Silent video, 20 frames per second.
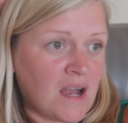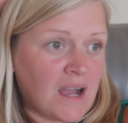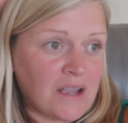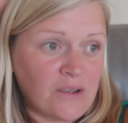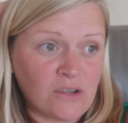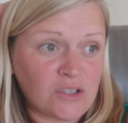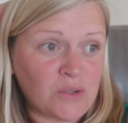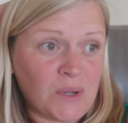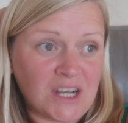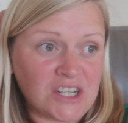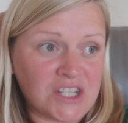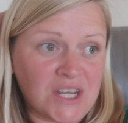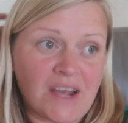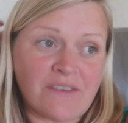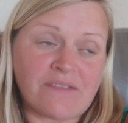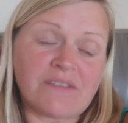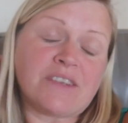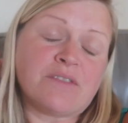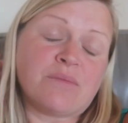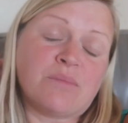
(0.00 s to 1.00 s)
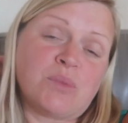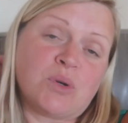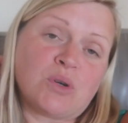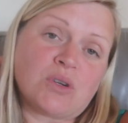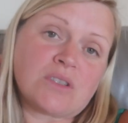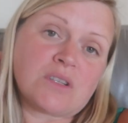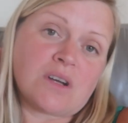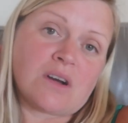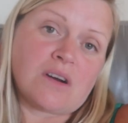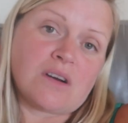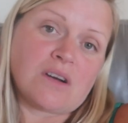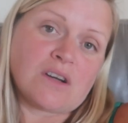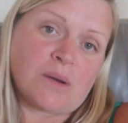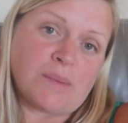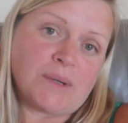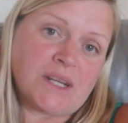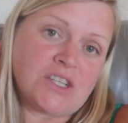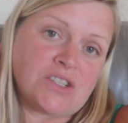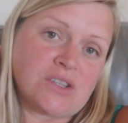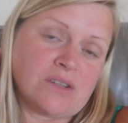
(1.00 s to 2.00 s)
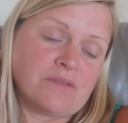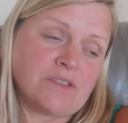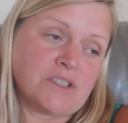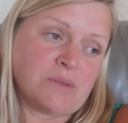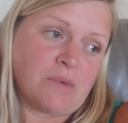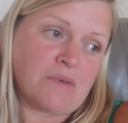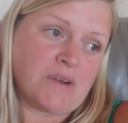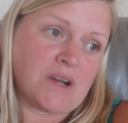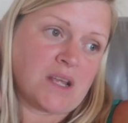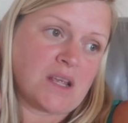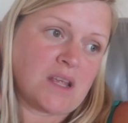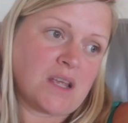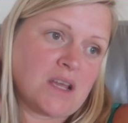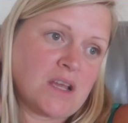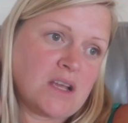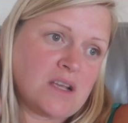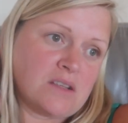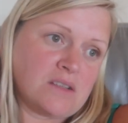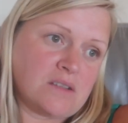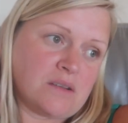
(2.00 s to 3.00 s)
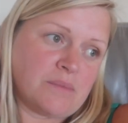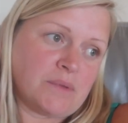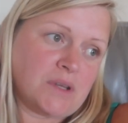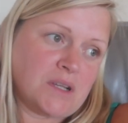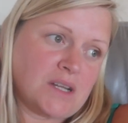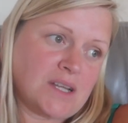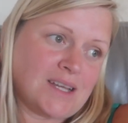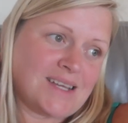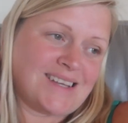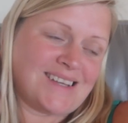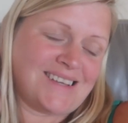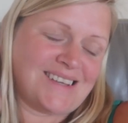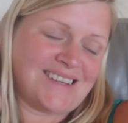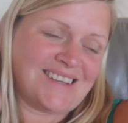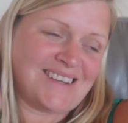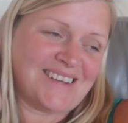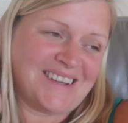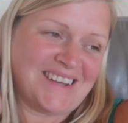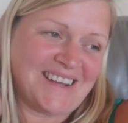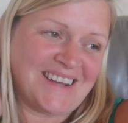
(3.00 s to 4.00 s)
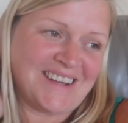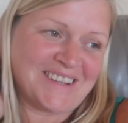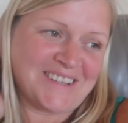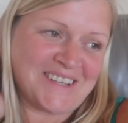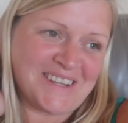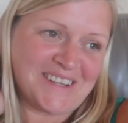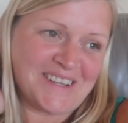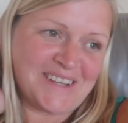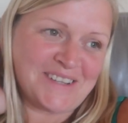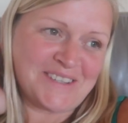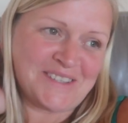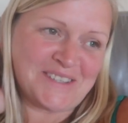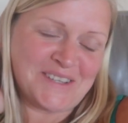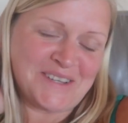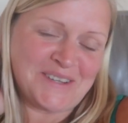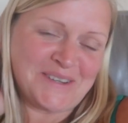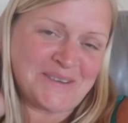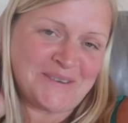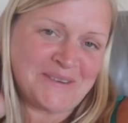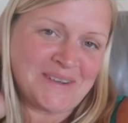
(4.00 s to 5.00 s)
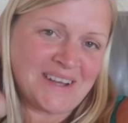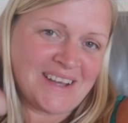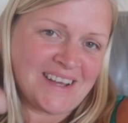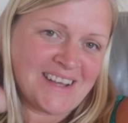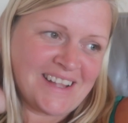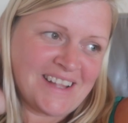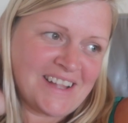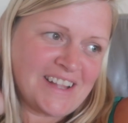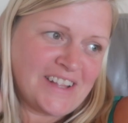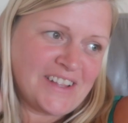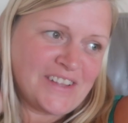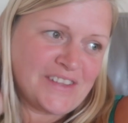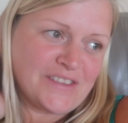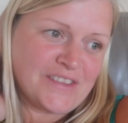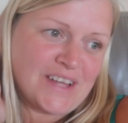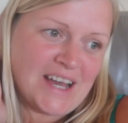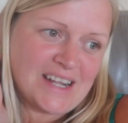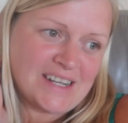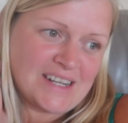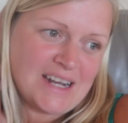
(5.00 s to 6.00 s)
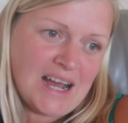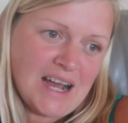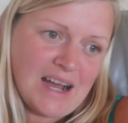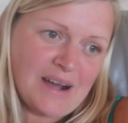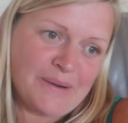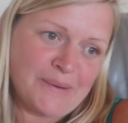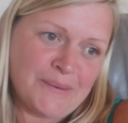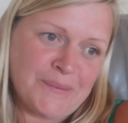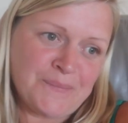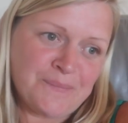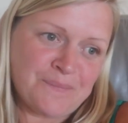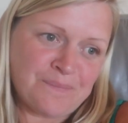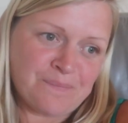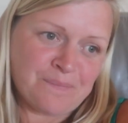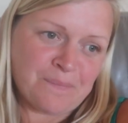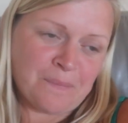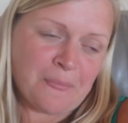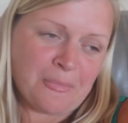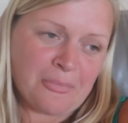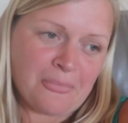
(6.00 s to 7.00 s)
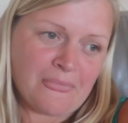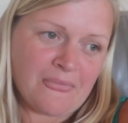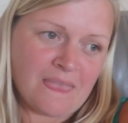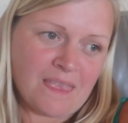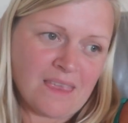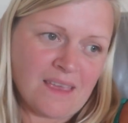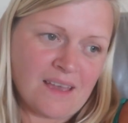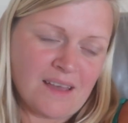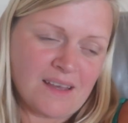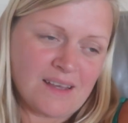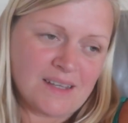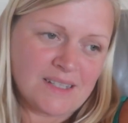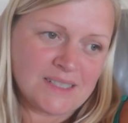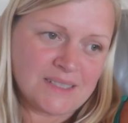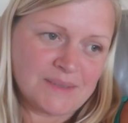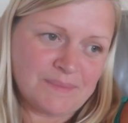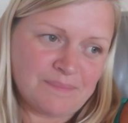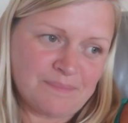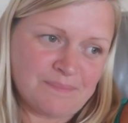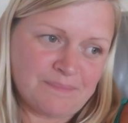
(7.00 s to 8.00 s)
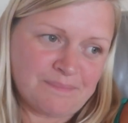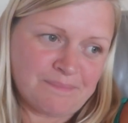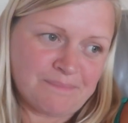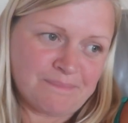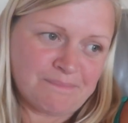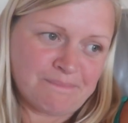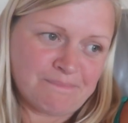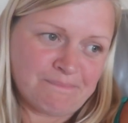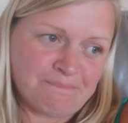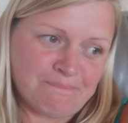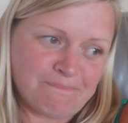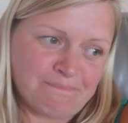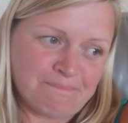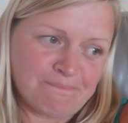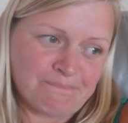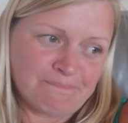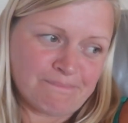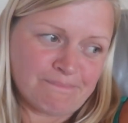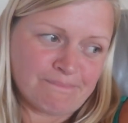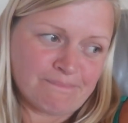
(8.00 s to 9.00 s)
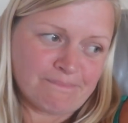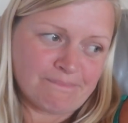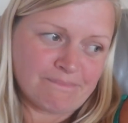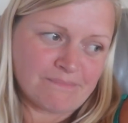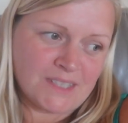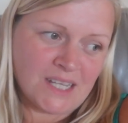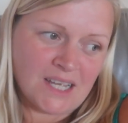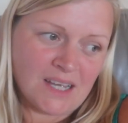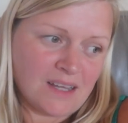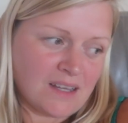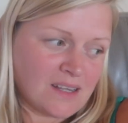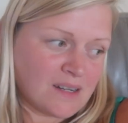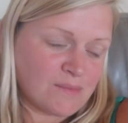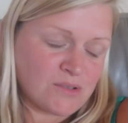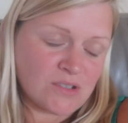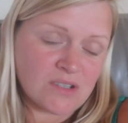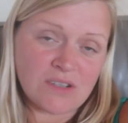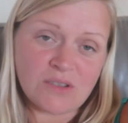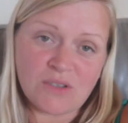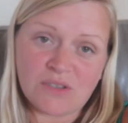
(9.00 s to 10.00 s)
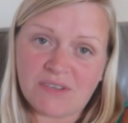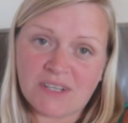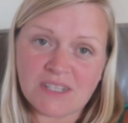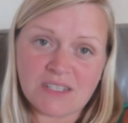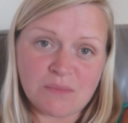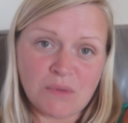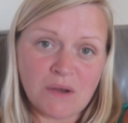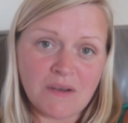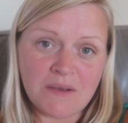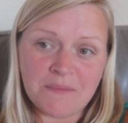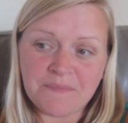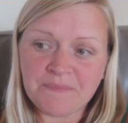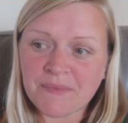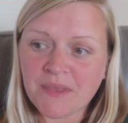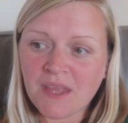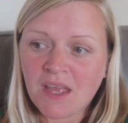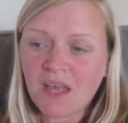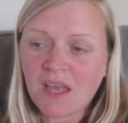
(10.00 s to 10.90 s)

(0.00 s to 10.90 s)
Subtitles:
I also actually haven't even booked our accommodation for tomorrow night, so I'm gonna do that now. Yeah, I'm just gonna do the rest tomorrow.